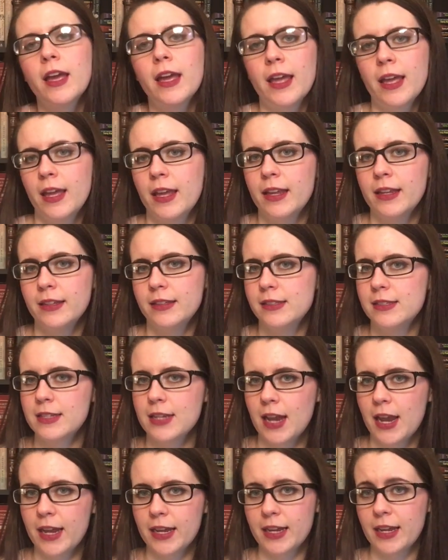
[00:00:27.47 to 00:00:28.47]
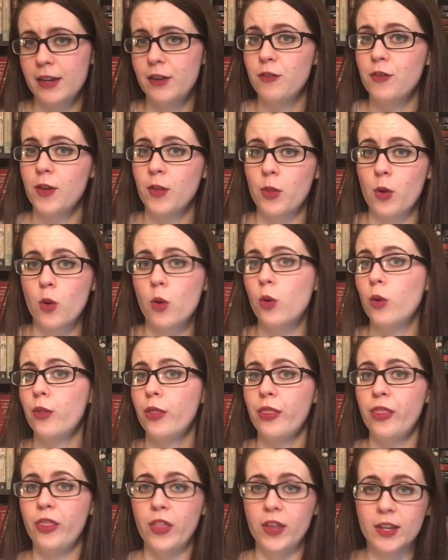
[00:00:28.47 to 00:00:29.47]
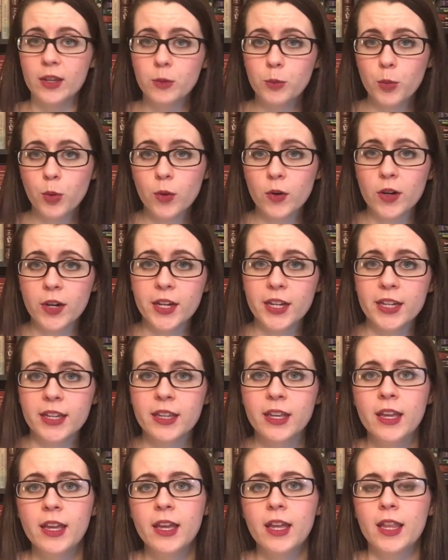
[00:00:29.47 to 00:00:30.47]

and I kind of found the whole thing boring.